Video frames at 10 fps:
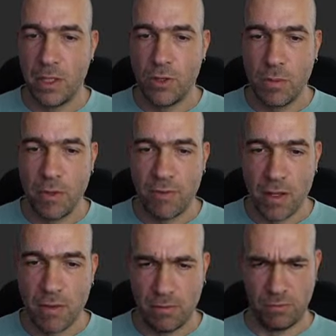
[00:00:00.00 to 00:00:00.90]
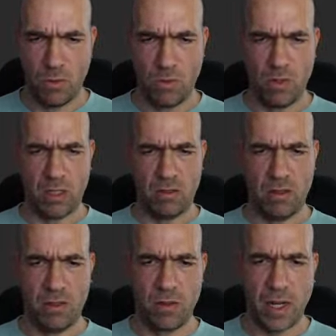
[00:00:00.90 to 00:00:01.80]
It should be fine. What?
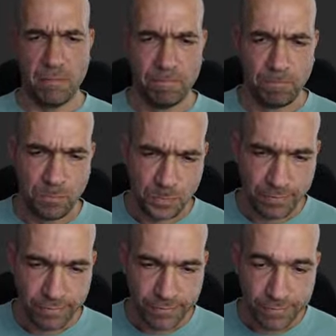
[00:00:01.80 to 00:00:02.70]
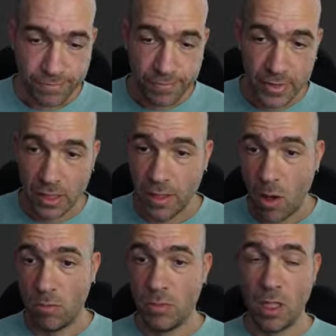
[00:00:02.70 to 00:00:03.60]
Okay.
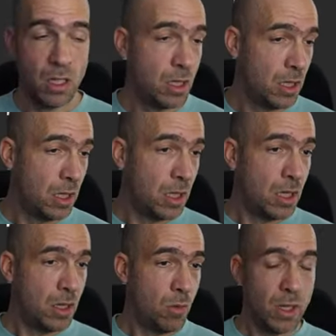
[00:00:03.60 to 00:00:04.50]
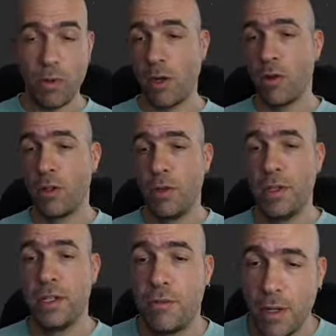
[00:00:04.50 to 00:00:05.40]
Now, what we're gonna do in this